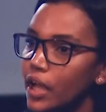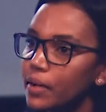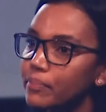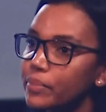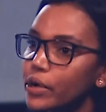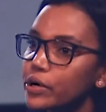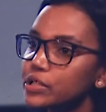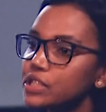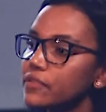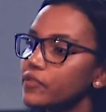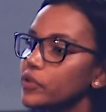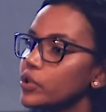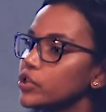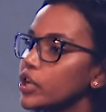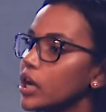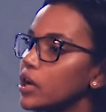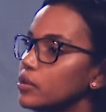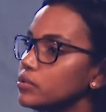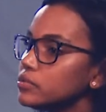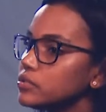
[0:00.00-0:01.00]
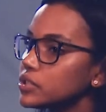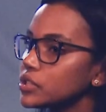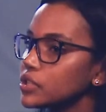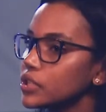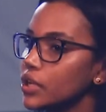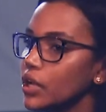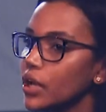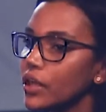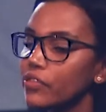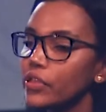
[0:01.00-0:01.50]
Because if you don't,
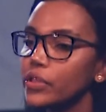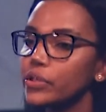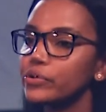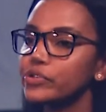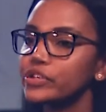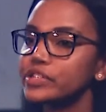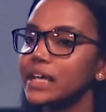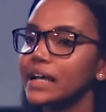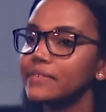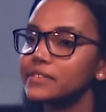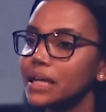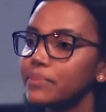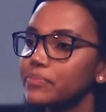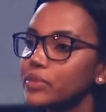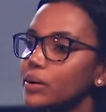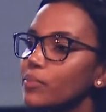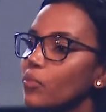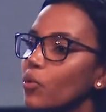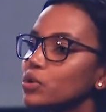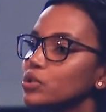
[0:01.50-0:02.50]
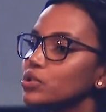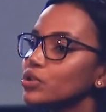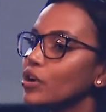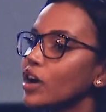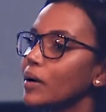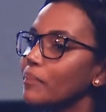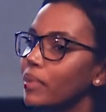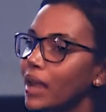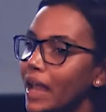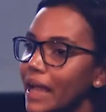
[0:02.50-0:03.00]
then you just have something more to
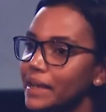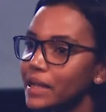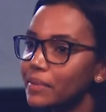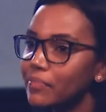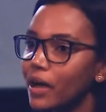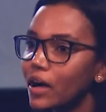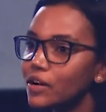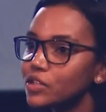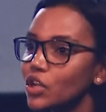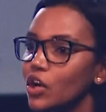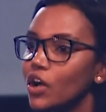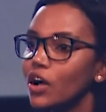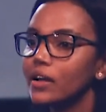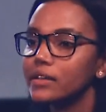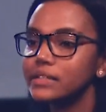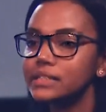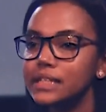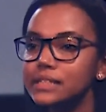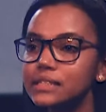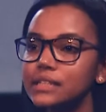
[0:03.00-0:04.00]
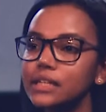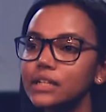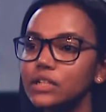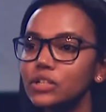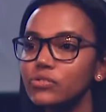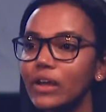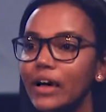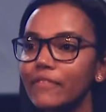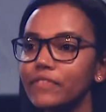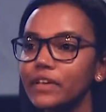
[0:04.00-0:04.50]
complain about, sitting in
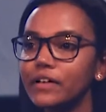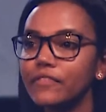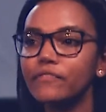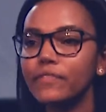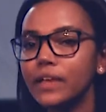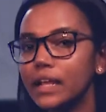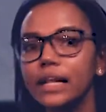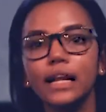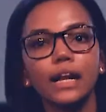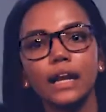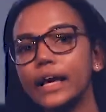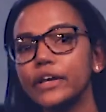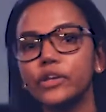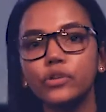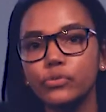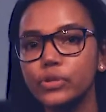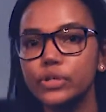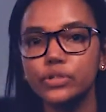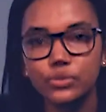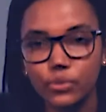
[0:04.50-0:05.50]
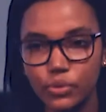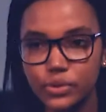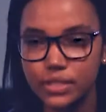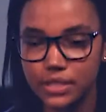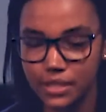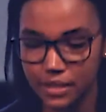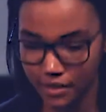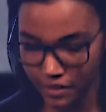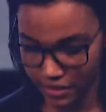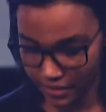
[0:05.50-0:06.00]
traffic, feeling like you're
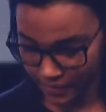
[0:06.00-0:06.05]
exhausted.